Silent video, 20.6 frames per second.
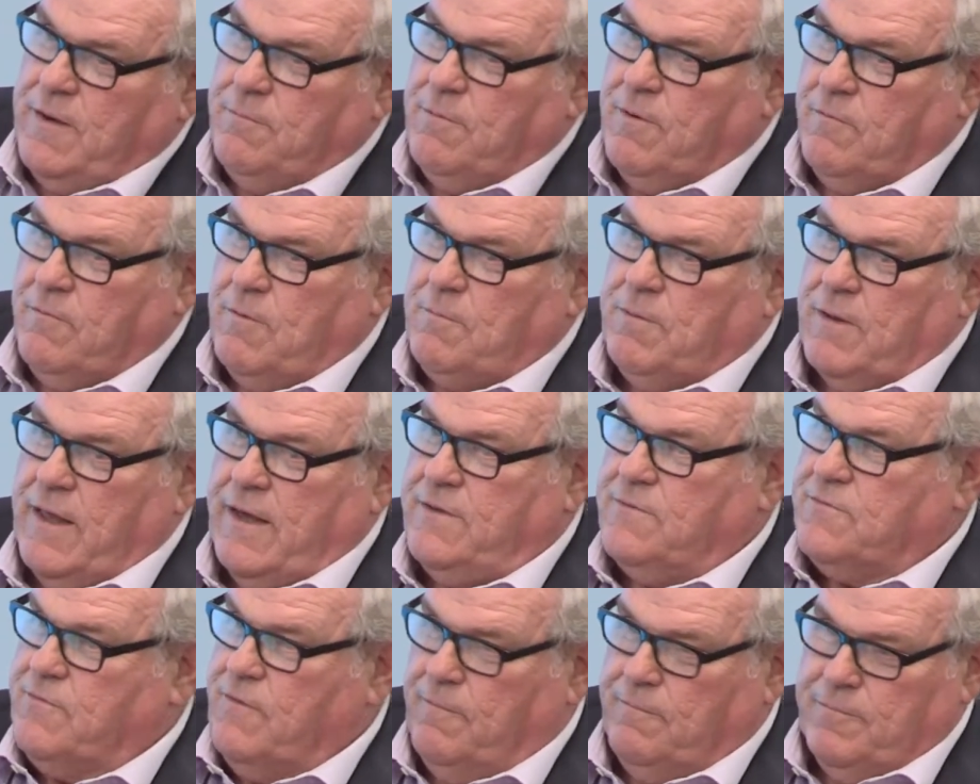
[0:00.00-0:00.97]
to be
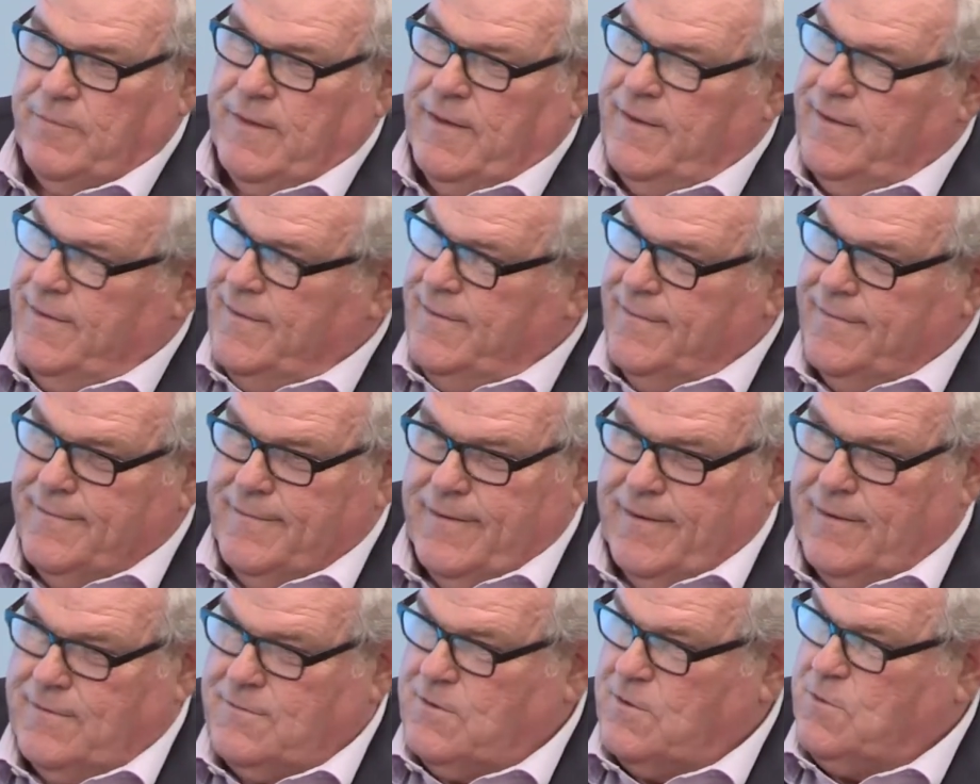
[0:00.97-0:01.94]
replaced from
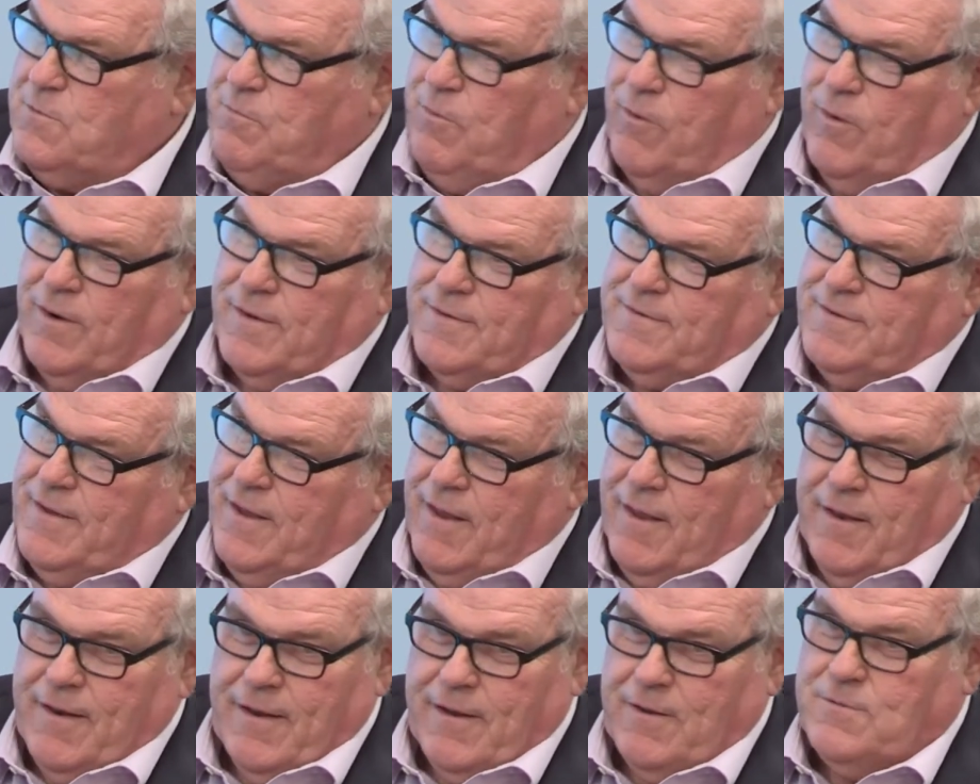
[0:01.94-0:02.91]
years of sports.
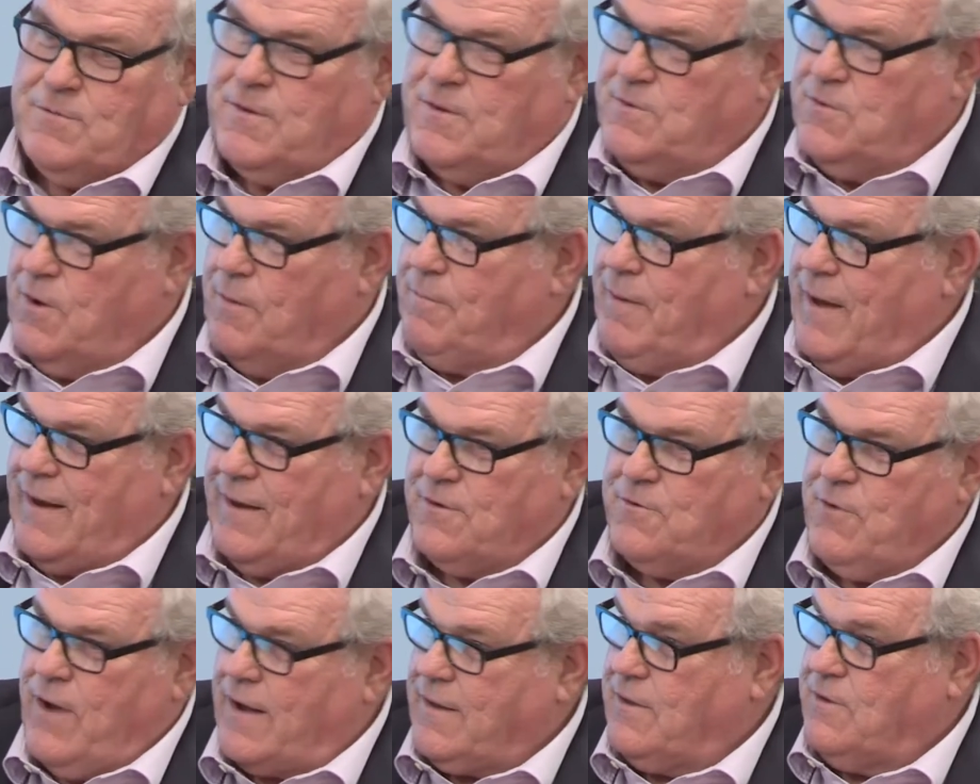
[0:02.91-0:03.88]
And yep. I used to jump out
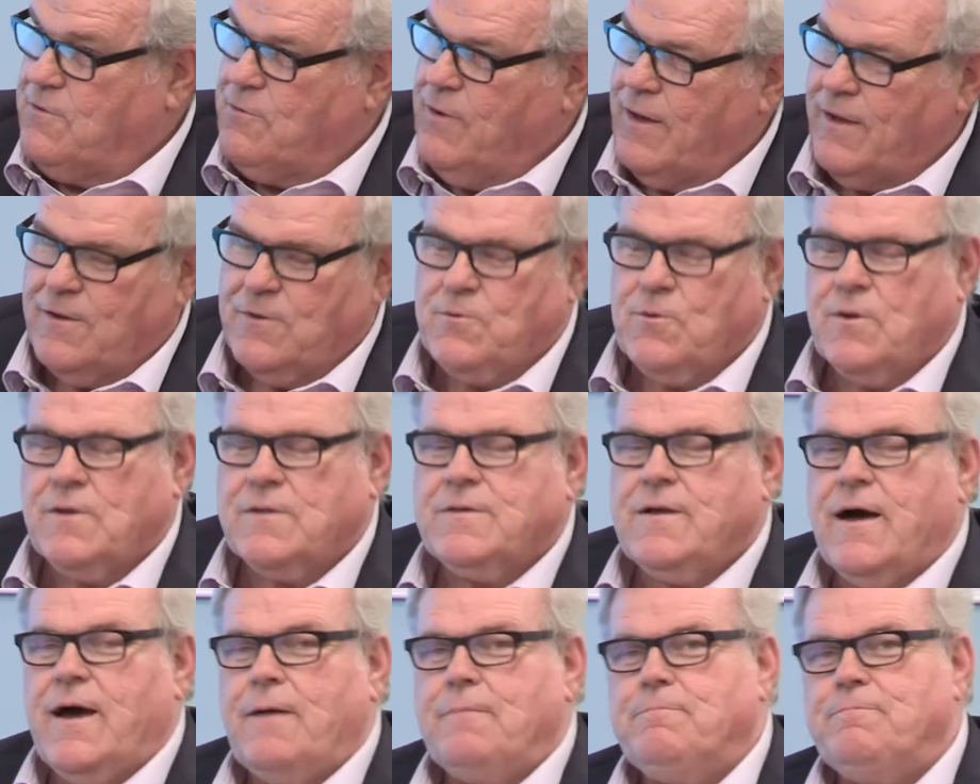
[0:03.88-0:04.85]
of tractor trailers all the
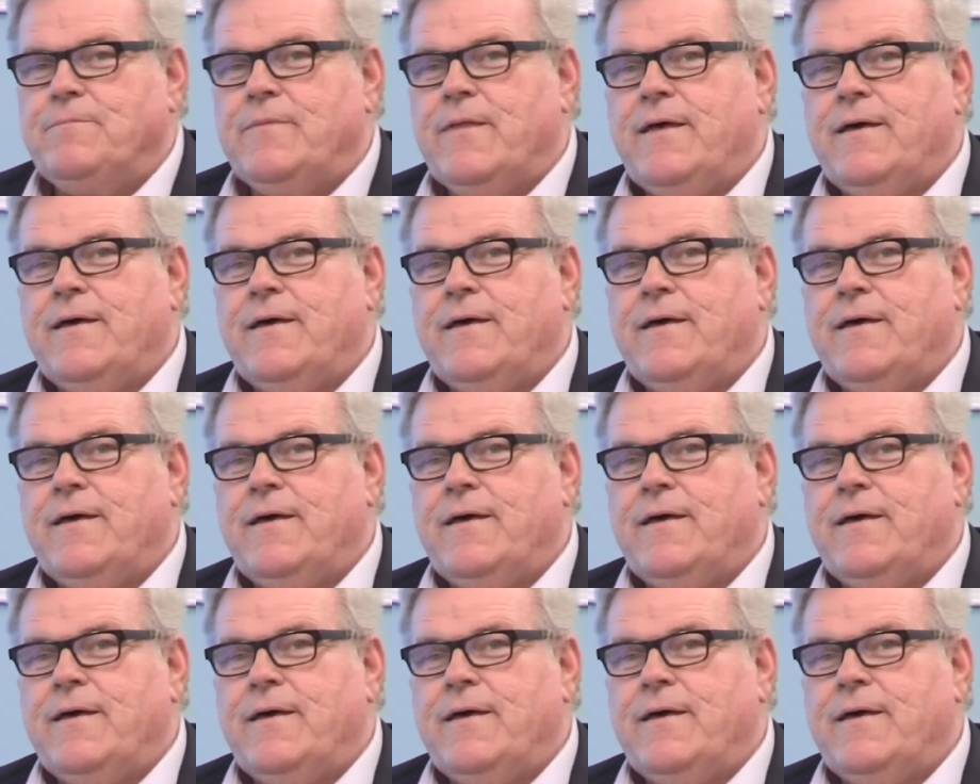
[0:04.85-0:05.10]
time.